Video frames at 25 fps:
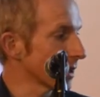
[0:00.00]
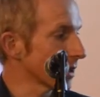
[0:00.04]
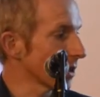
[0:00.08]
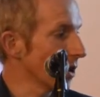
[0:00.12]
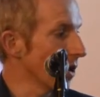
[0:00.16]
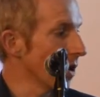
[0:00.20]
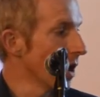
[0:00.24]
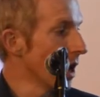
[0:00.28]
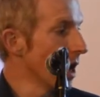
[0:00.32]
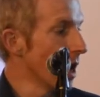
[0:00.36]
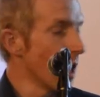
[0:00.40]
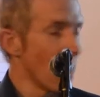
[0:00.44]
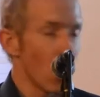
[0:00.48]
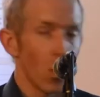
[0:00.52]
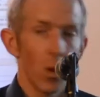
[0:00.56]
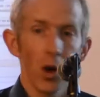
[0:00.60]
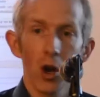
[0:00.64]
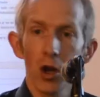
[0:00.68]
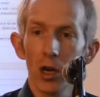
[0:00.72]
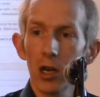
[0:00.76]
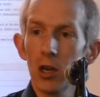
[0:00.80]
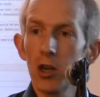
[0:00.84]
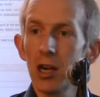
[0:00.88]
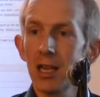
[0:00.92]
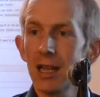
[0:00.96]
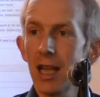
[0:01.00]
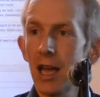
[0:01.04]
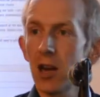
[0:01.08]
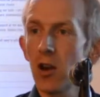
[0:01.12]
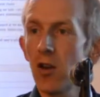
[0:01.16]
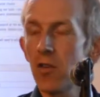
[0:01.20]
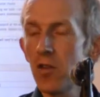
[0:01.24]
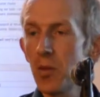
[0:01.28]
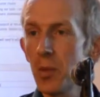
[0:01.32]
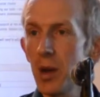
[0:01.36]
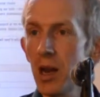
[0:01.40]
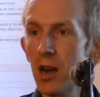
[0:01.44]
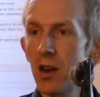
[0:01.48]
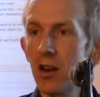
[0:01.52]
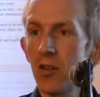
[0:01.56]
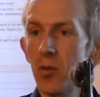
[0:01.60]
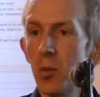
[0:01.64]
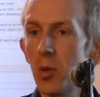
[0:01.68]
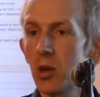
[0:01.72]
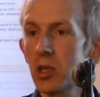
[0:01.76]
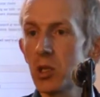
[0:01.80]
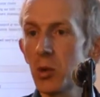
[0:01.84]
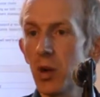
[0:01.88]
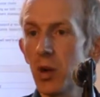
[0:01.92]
So we're going to look at that over a period of about